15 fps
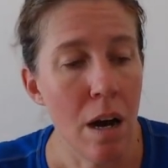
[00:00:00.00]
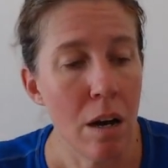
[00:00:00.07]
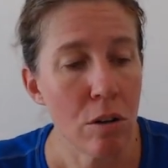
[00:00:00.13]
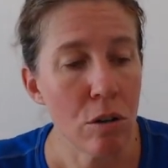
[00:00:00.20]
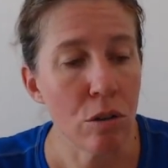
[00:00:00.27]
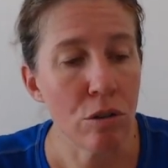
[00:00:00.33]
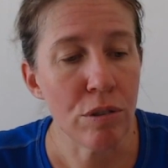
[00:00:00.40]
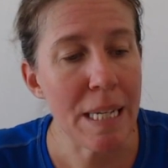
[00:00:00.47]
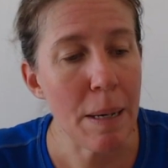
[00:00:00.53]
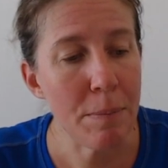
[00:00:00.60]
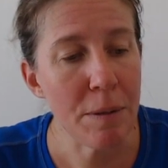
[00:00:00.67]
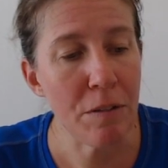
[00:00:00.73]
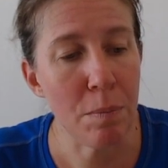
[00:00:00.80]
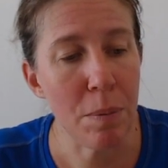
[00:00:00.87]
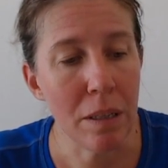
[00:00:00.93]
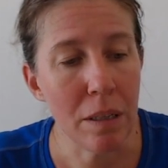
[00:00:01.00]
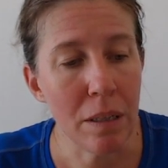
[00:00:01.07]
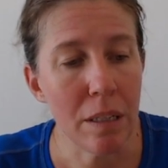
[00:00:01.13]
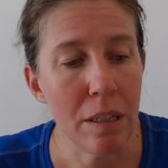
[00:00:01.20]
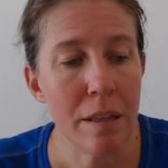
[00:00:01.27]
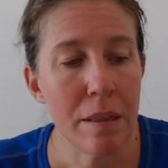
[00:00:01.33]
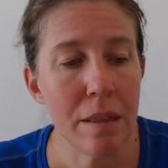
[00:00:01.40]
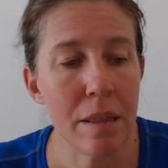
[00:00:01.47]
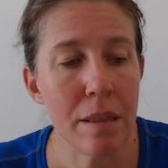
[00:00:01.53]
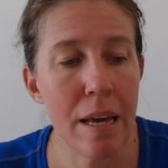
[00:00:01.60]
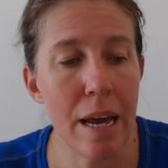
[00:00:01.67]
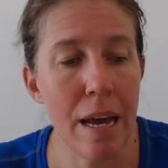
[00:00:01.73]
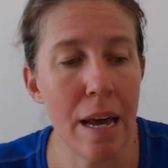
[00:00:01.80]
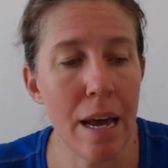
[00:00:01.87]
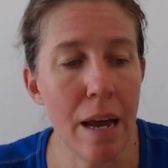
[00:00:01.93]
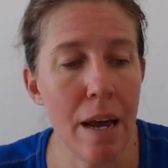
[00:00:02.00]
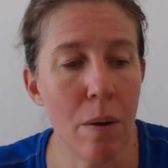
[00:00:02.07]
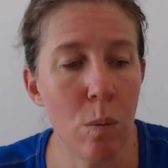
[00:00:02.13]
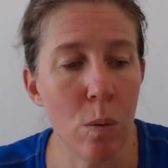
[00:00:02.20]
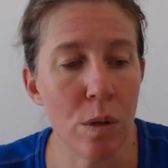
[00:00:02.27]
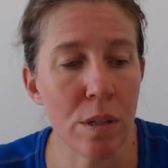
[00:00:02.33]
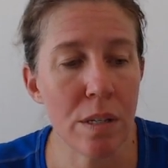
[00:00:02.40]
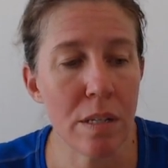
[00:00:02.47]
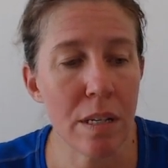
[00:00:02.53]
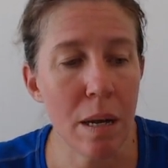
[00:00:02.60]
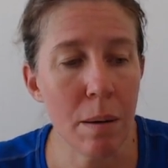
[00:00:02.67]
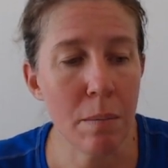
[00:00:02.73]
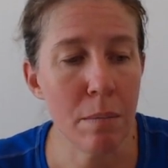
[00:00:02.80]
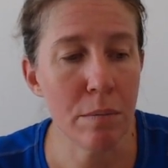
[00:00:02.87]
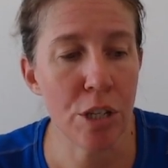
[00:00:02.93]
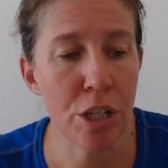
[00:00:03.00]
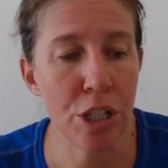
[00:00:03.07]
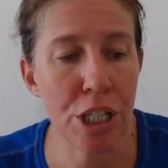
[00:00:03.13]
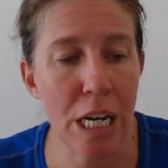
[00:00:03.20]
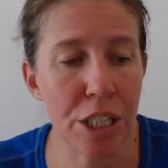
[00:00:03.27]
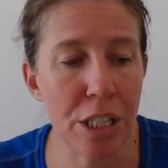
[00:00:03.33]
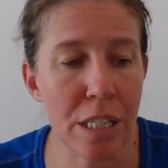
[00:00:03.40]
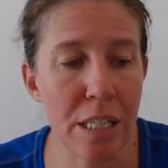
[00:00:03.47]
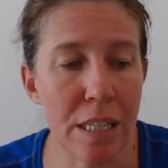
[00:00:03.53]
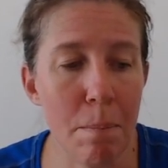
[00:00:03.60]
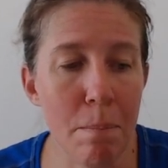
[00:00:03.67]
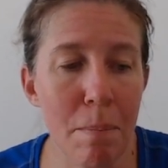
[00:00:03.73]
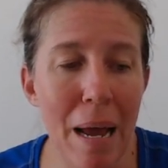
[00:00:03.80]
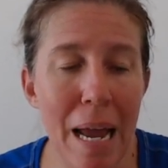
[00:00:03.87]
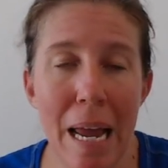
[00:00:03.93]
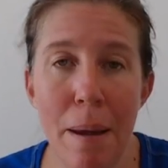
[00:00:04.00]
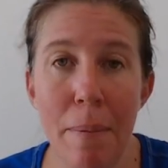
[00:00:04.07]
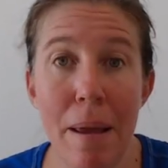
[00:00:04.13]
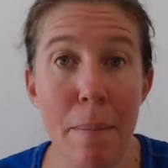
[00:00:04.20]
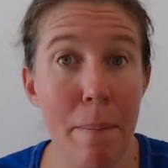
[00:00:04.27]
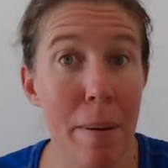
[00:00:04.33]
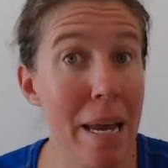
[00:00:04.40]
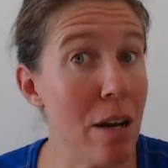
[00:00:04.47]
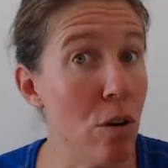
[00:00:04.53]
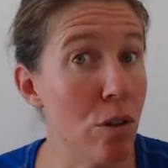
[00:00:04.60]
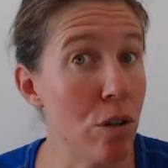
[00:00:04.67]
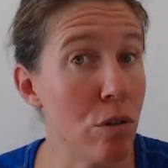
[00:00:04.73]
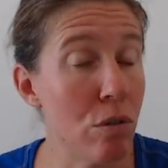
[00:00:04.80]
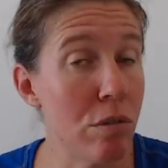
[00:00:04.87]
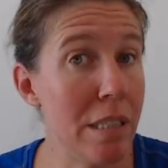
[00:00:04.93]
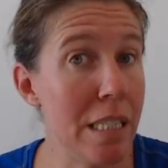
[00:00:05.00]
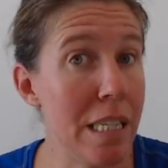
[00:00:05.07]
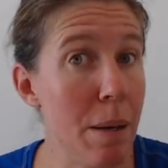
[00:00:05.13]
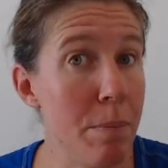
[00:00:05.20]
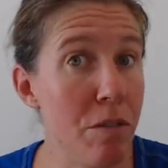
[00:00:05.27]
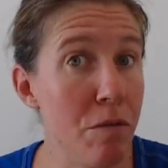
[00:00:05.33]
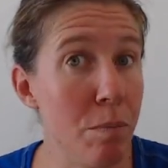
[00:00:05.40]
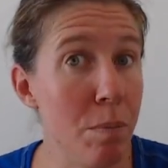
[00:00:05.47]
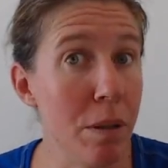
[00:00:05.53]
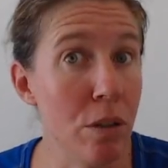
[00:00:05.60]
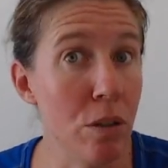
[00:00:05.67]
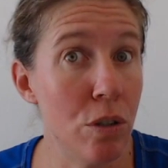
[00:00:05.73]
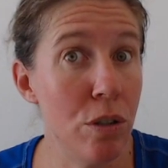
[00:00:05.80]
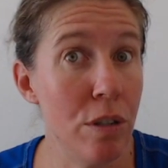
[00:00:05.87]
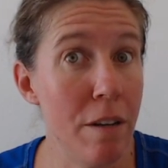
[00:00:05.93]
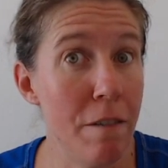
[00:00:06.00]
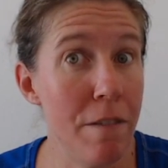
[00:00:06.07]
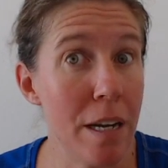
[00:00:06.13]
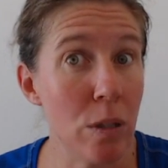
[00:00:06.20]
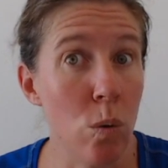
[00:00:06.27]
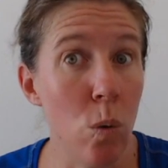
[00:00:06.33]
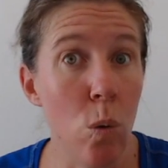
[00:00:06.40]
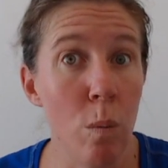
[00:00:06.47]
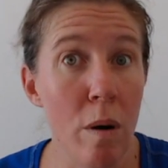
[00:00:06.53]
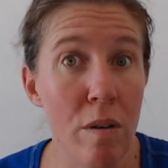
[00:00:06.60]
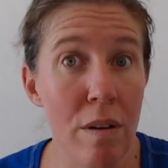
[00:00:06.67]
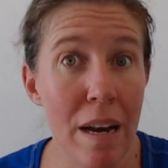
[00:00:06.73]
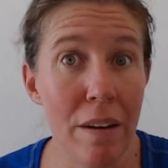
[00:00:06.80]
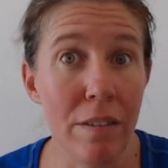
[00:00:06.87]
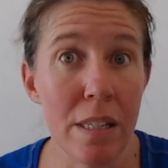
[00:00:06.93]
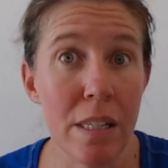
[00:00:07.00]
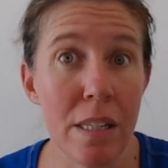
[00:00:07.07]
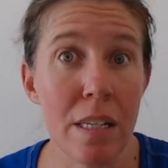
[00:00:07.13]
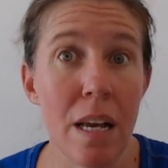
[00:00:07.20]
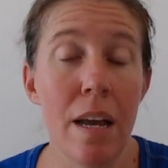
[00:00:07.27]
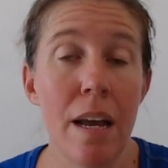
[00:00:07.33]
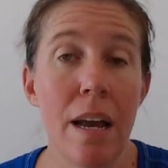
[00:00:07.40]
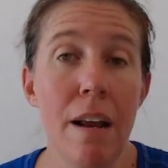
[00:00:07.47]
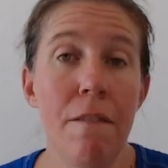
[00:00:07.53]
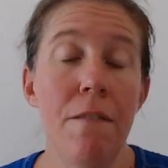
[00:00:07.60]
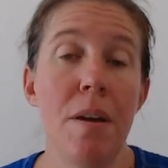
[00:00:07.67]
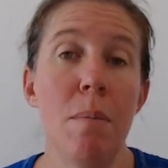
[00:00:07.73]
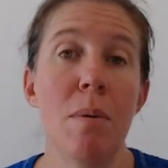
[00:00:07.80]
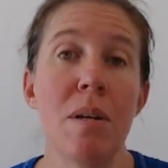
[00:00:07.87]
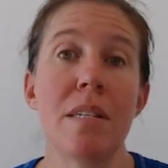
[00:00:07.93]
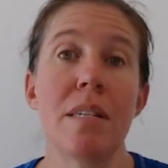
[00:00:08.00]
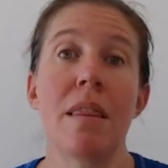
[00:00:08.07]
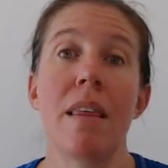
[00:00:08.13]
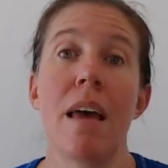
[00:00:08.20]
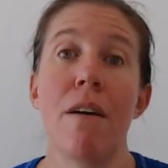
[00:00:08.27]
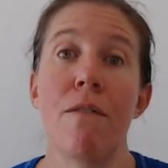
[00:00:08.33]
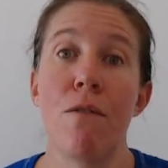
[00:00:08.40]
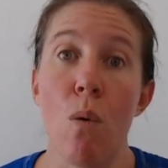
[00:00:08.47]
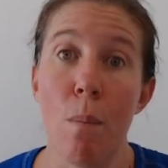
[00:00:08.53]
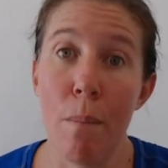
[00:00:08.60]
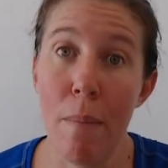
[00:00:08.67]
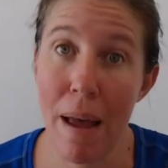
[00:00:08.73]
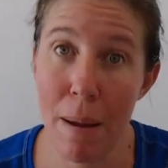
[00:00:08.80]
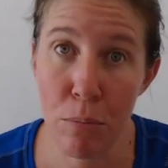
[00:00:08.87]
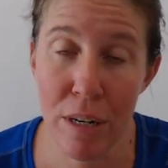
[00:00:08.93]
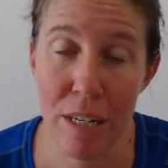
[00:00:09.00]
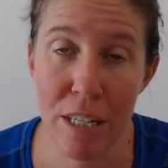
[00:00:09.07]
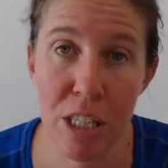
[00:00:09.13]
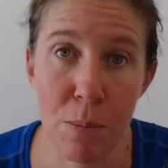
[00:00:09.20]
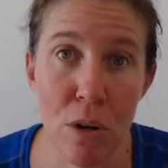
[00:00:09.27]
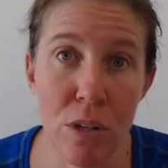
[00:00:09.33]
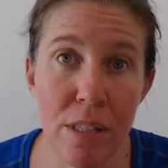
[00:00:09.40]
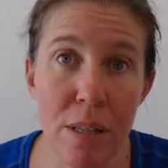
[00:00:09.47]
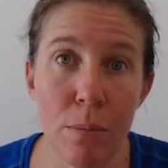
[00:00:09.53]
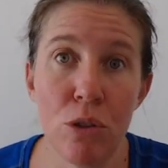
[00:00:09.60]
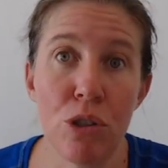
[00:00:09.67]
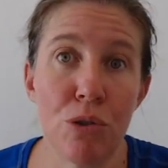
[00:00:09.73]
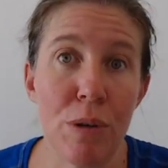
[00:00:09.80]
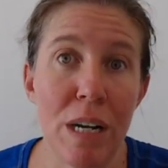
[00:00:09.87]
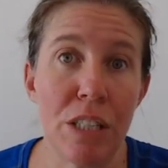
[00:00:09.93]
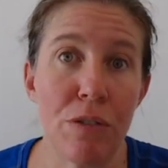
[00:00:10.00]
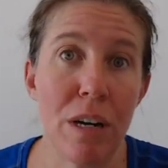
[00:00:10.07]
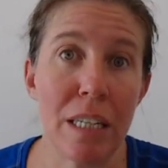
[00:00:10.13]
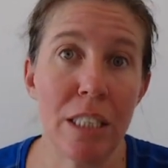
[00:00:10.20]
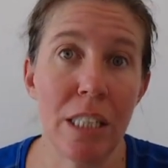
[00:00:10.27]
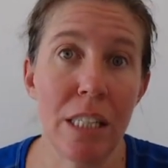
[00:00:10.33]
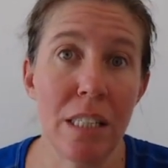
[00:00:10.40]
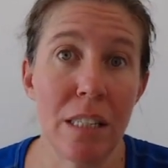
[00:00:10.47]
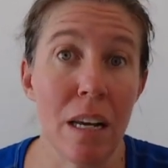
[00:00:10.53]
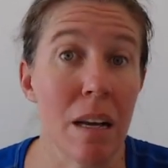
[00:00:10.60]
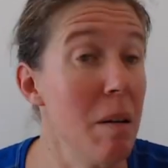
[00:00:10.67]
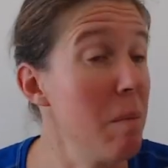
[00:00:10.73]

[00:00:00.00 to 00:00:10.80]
Contraceptive pill, there was some suggestions that maybe being on the contraceptive pill could affect hormone levels in females and therefore may predispose them to stress fractures.